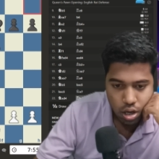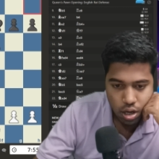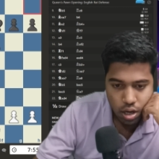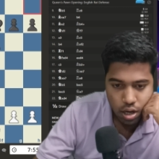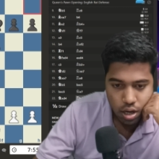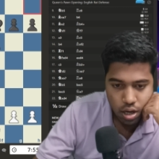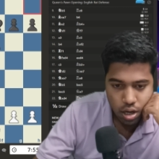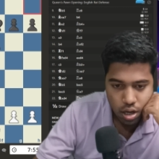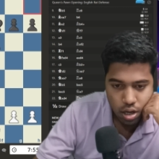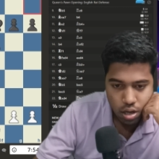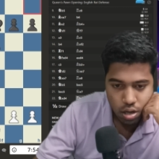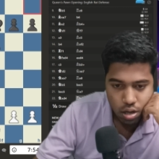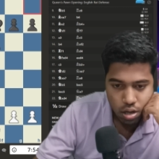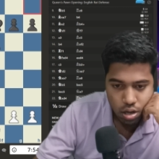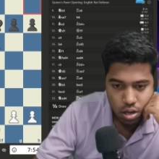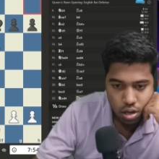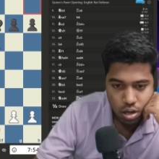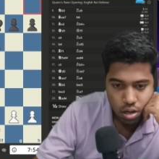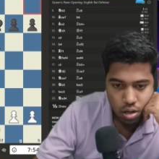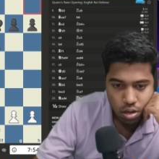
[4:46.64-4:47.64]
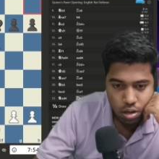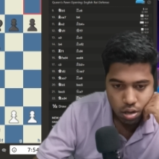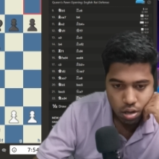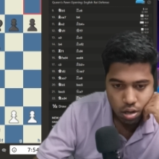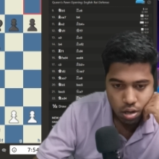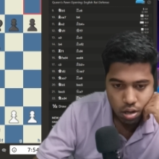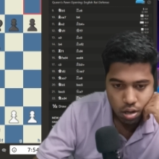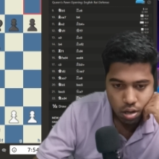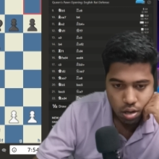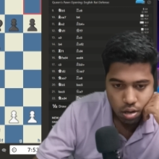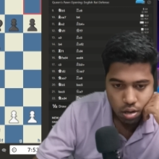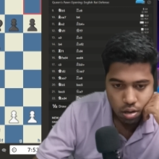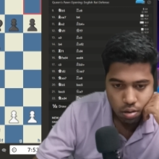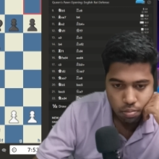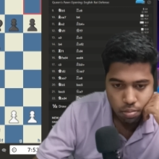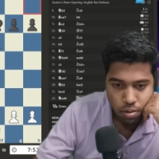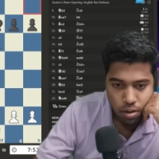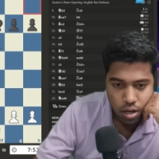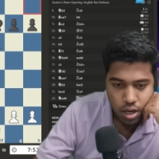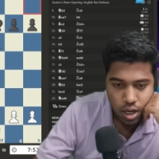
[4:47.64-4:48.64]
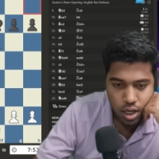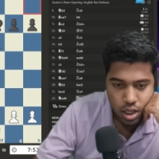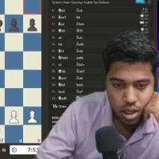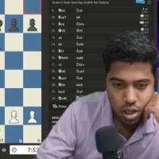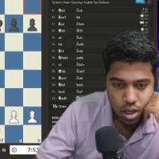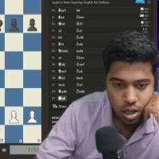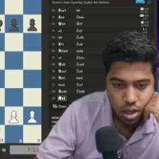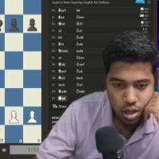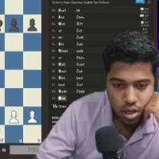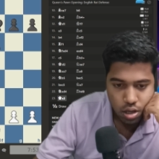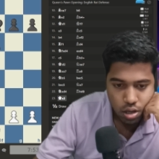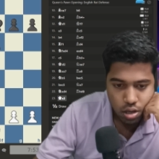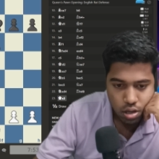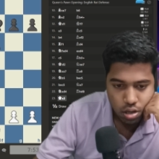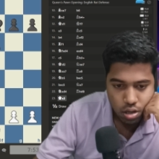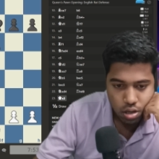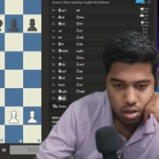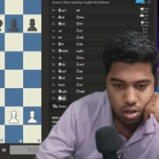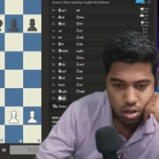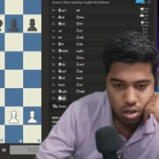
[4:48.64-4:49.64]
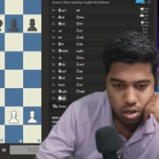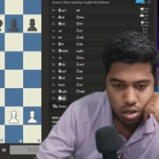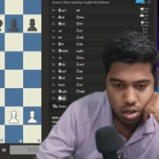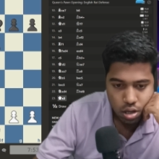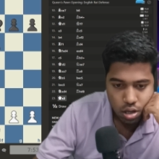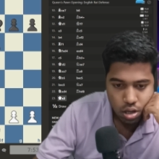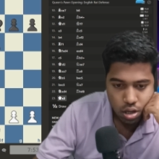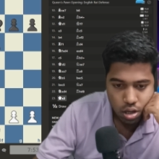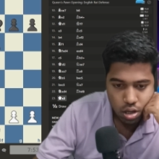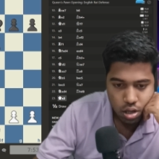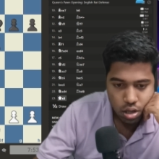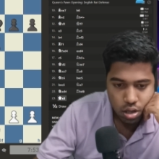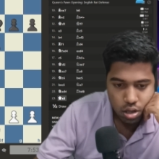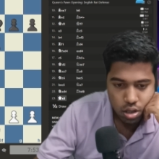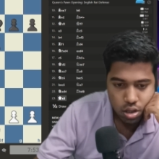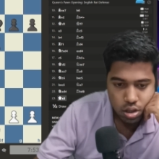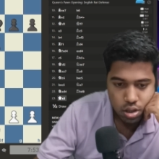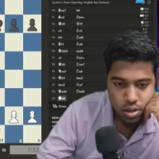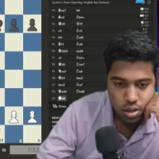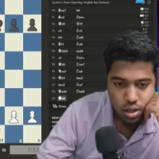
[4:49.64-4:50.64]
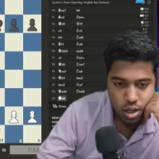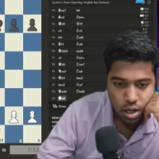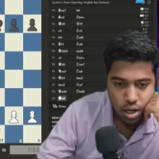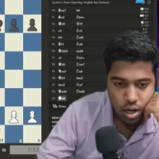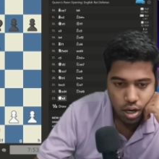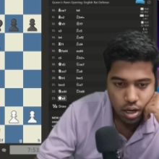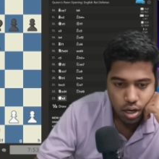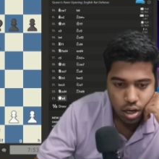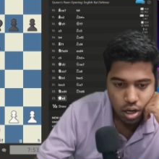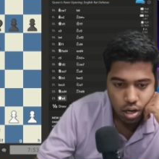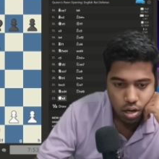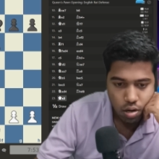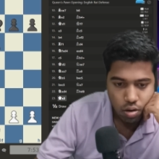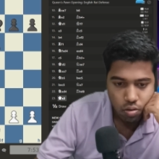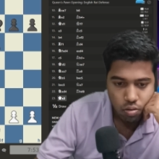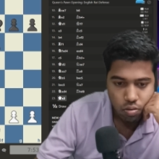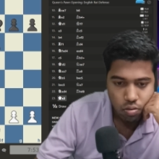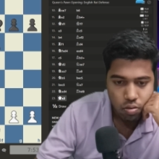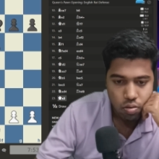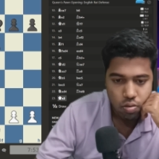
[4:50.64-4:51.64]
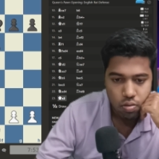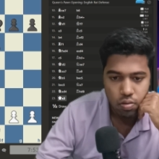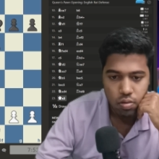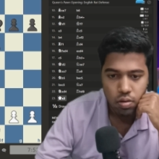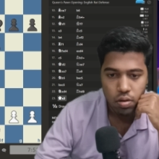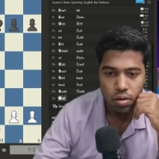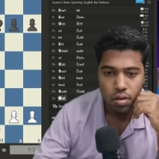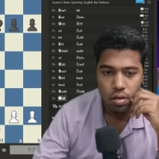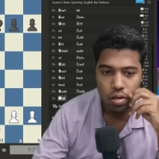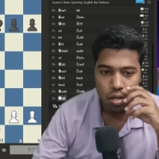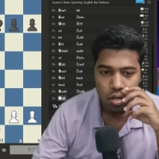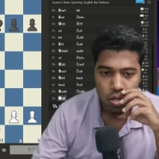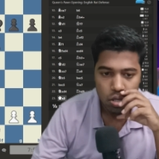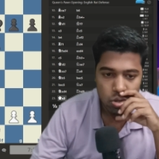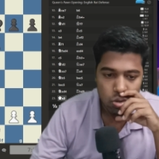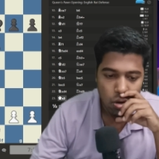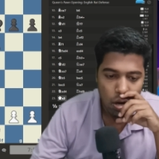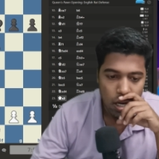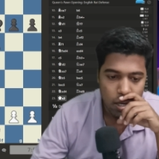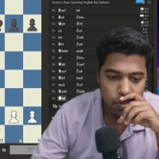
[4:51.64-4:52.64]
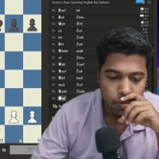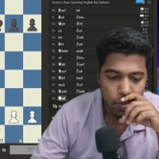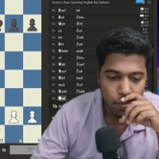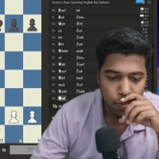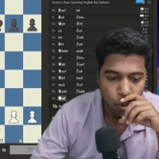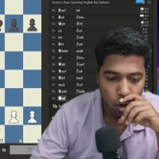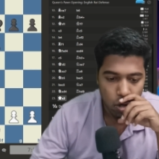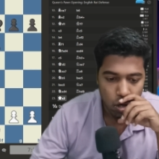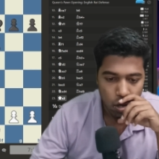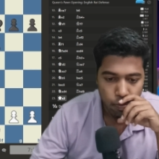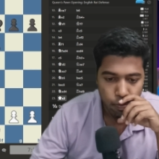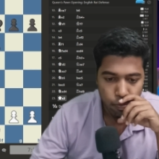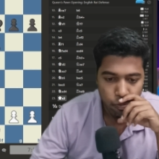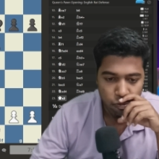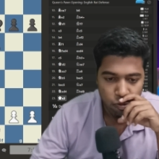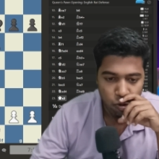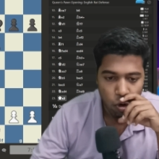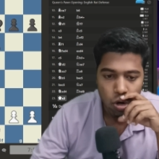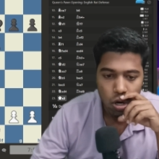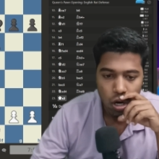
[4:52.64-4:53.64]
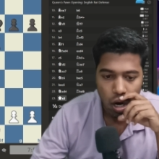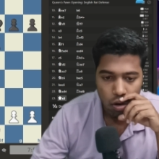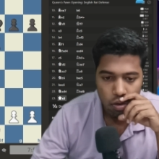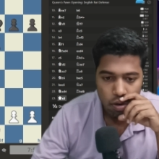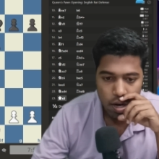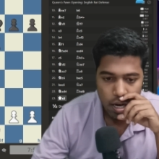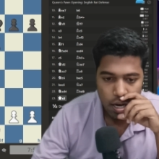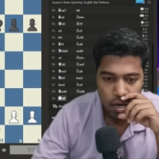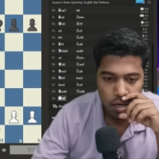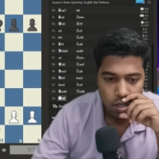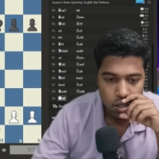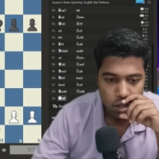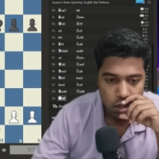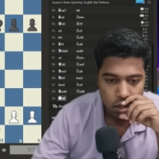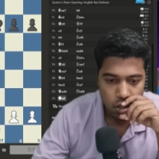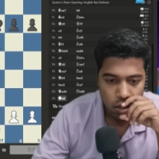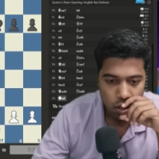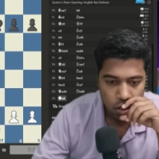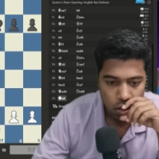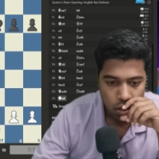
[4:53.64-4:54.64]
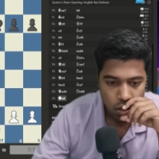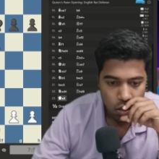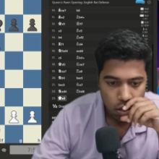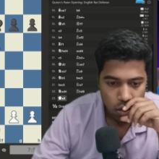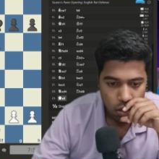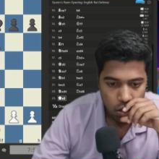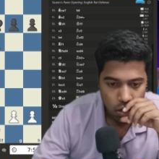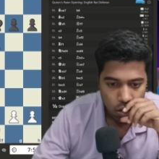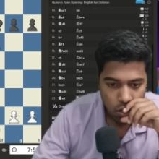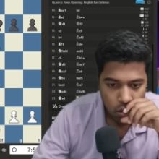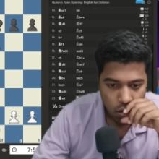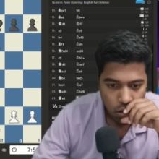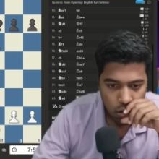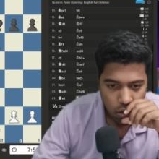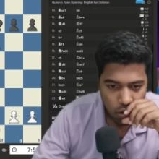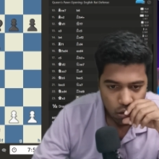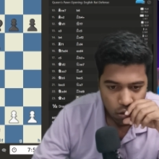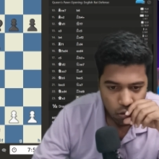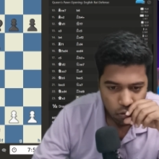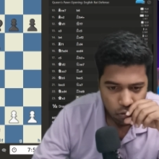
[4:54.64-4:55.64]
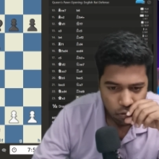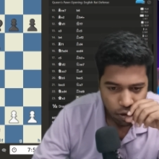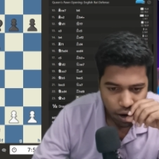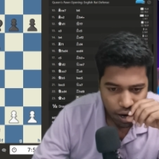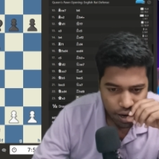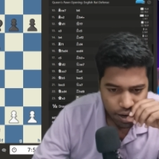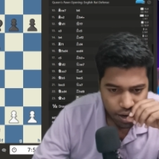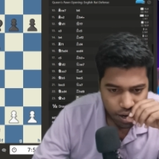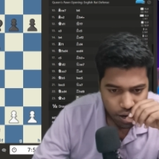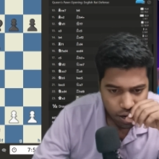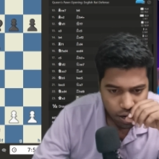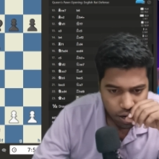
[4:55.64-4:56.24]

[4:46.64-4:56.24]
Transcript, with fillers: and play it here. This is attack now. So I am a pawn up for now at least. Why?